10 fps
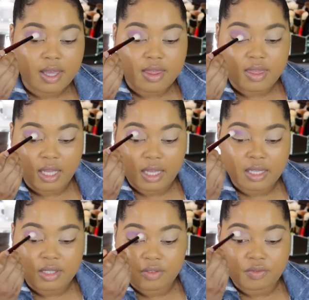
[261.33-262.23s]
and
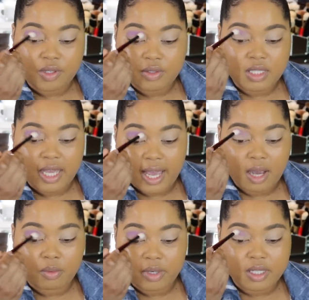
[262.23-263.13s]
then diffuse it
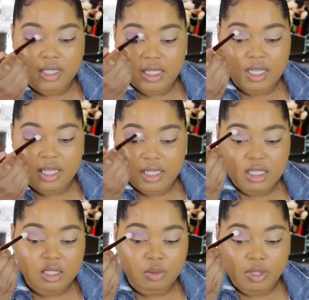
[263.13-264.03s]
outwards and this
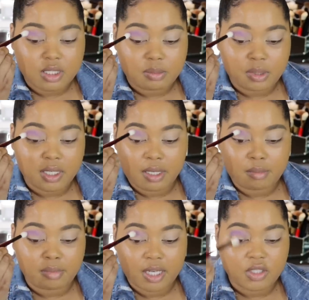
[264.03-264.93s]
is going to be
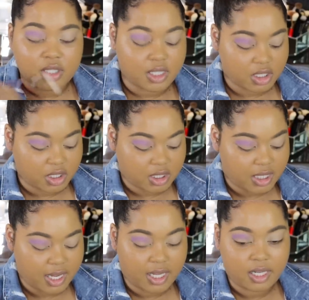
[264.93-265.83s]
my transition
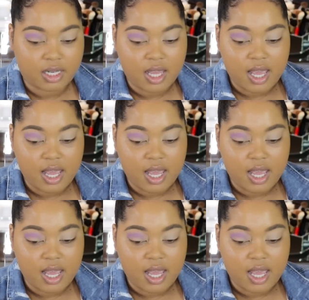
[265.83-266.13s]
shade